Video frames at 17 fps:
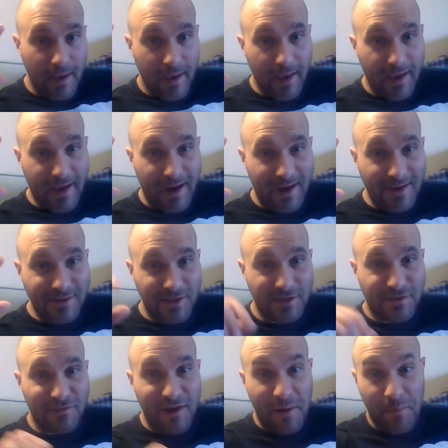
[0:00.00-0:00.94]
Hey guys,
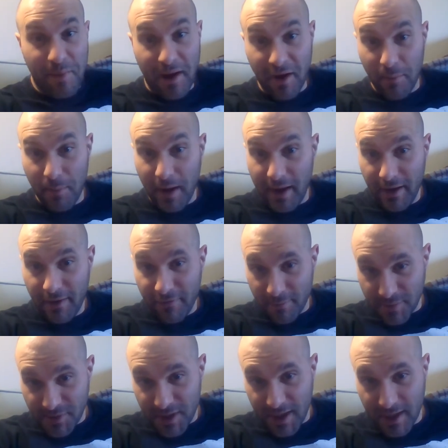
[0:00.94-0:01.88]
it's Vampire Mike
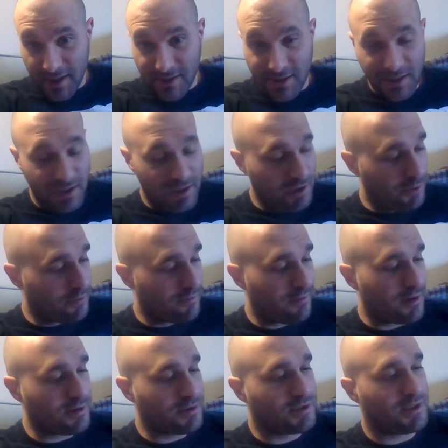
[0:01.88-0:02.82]
from Sega CD
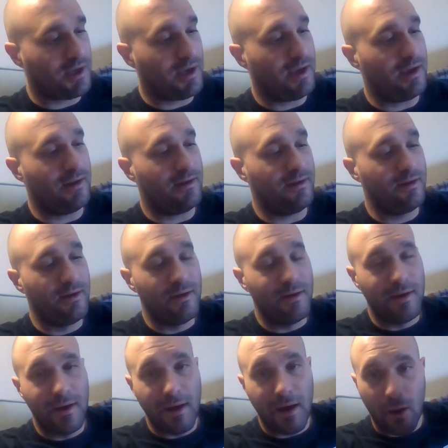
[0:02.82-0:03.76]
Universe, and
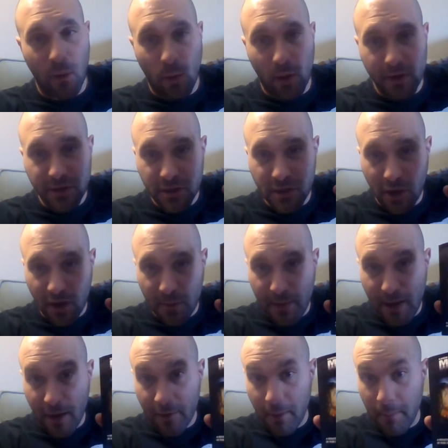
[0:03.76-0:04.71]
I wanted to talk
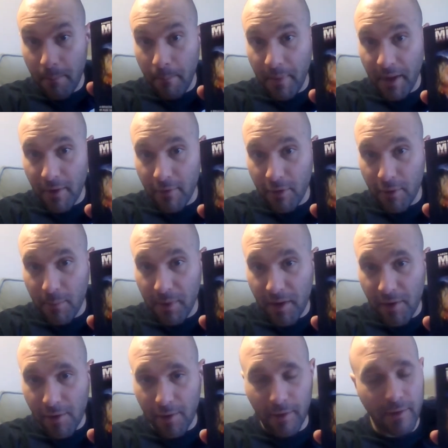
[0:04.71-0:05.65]
about Mirror
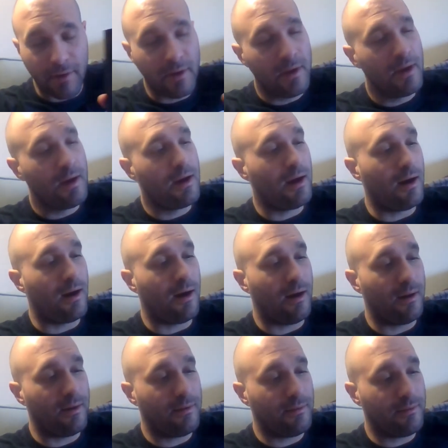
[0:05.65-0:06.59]
Mirror.
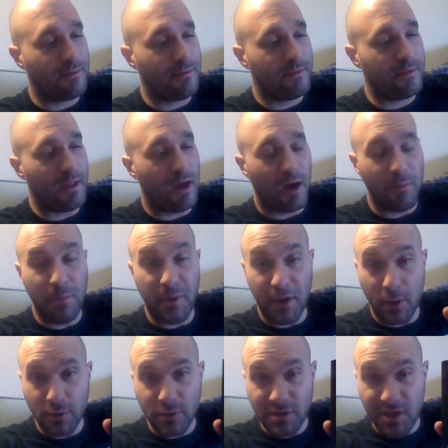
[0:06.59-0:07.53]
Uh,
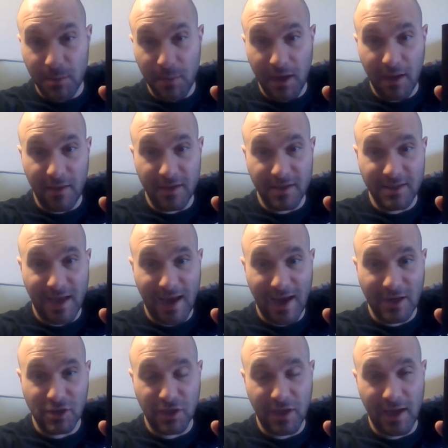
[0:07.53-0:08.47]
unbeknownst to me, this
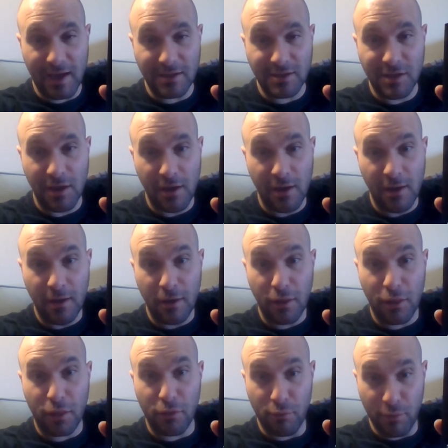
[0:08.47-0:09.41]
actually has
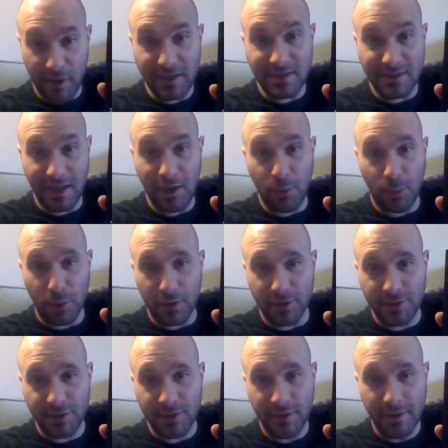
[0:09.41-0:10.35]
three
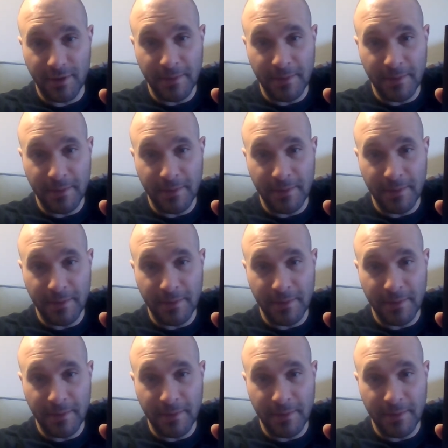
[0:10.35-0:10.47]
sequels.